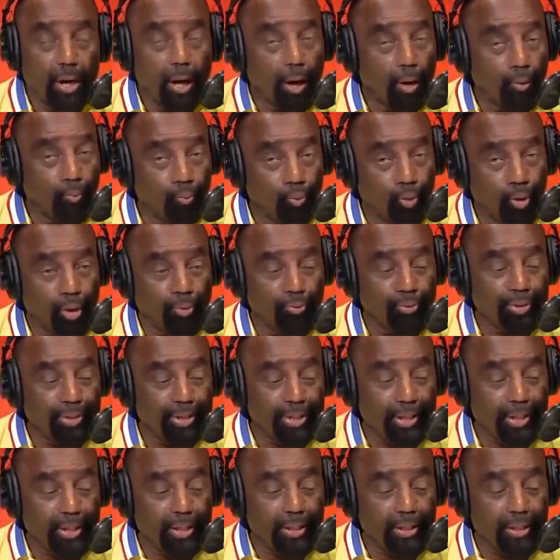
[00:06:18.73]
a war
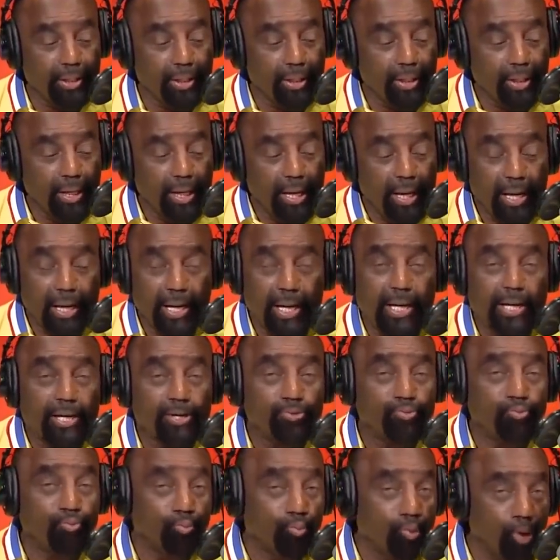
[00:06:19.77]
within, and
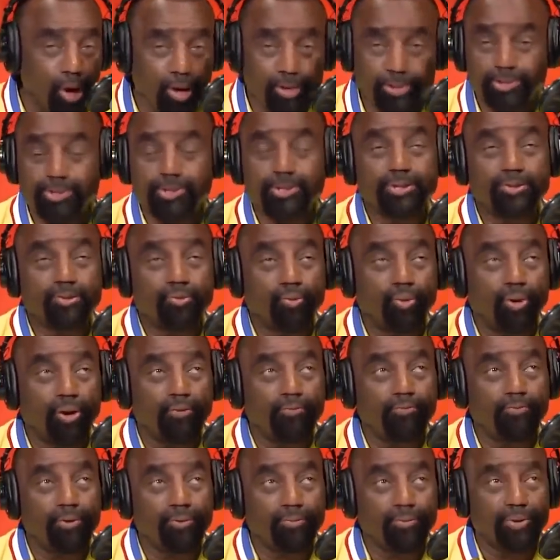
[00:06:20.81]
it's worse than the war
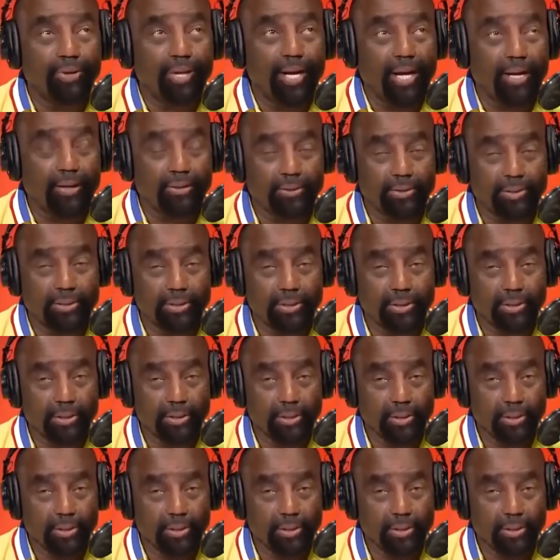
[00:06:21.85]
from without.